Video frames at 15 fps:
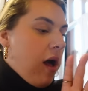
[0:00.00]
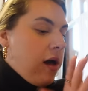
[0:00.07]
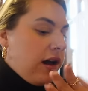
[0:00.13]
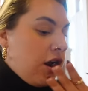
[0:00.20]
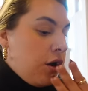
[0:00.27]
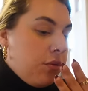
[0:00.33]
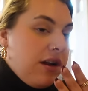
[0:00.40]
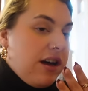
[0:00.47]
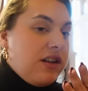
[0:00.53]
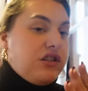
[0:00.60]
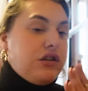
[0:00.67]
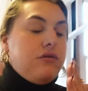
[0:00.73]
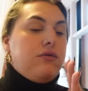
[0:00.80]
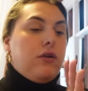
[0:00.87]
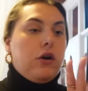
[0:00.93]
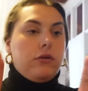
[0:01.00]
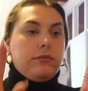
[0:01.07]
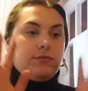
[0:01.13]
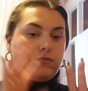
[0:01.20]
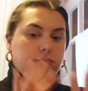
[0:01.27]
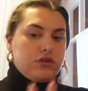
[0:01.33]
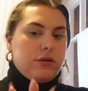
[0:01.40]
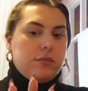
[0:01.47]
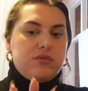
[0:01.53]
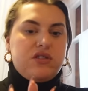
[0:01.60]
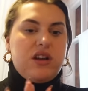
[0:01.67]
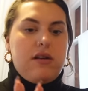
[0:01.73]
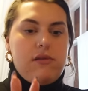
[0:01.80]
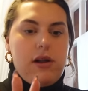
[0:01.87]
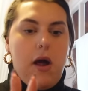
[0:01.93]
I don't want to get too full from
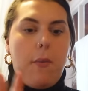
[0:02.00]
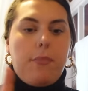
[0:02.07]
saying it.